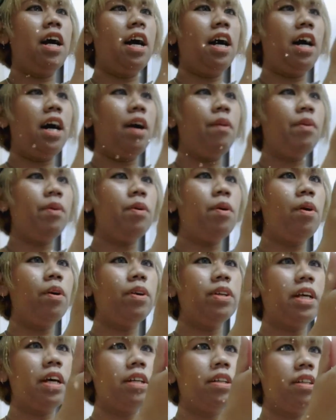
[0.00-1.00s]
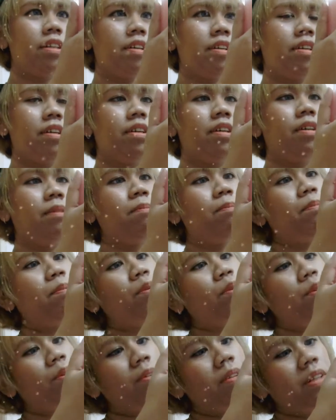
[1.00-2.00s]
what do you call that, the
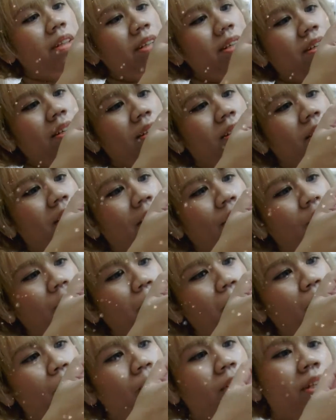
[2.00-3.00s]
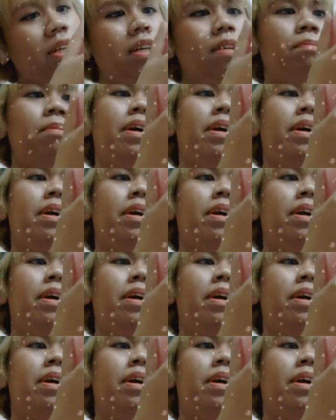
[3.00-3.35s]
protein. I drink protein, but I